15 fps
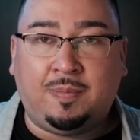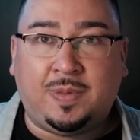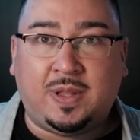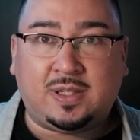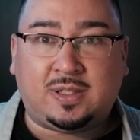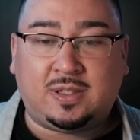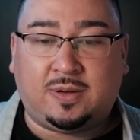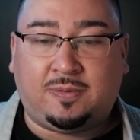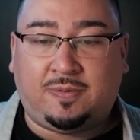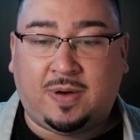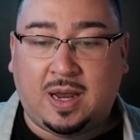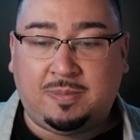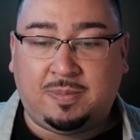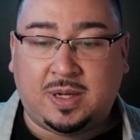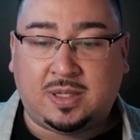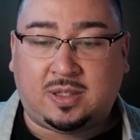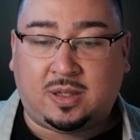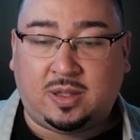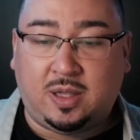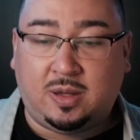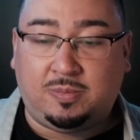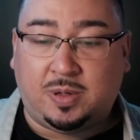This is a fight
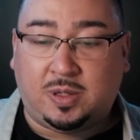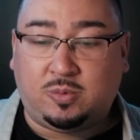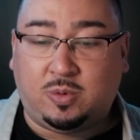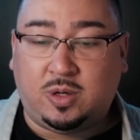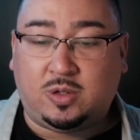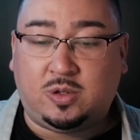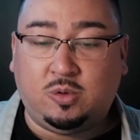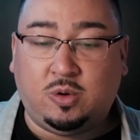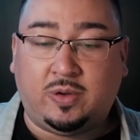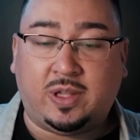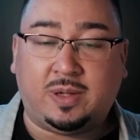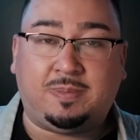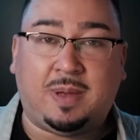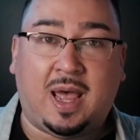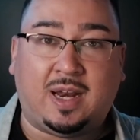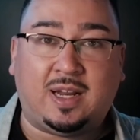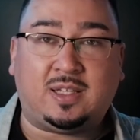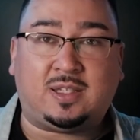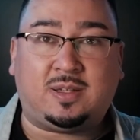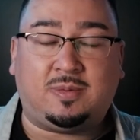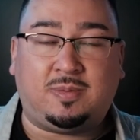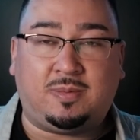basically between two of the baddest